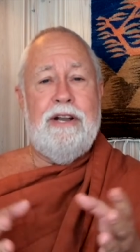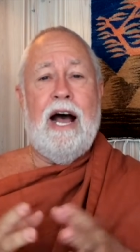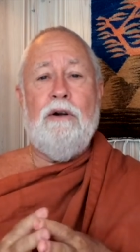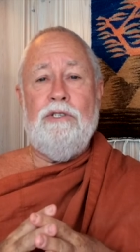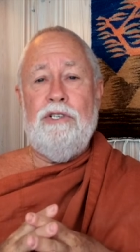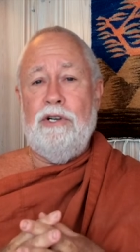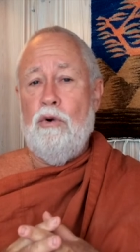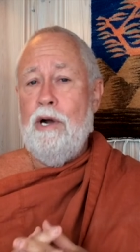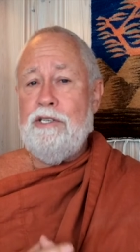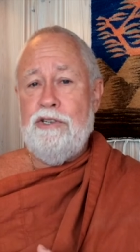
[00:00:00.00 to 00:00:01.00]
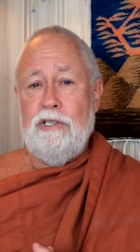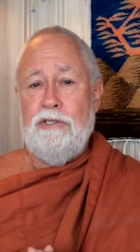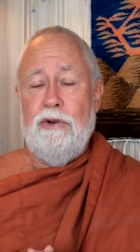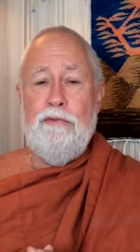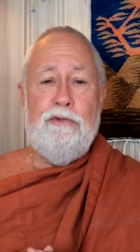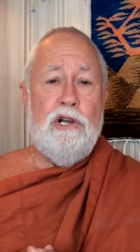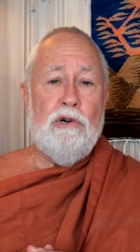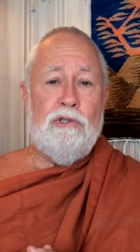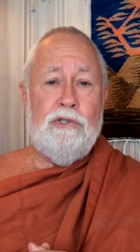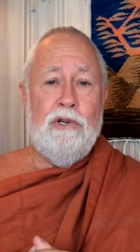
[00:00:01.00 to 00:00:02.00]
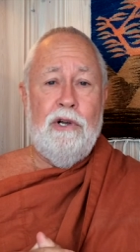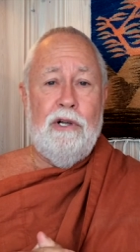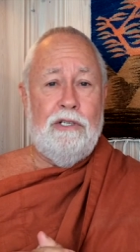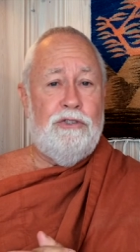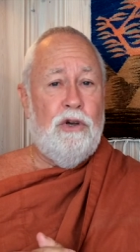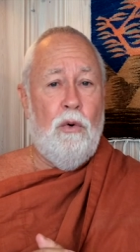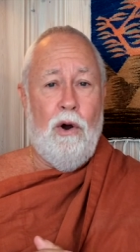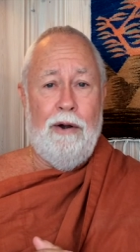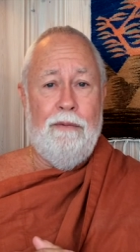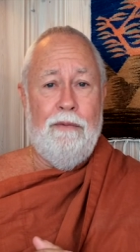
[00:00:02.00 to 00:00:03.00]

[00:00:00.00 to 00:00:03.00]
doubts and questions and fears and so on.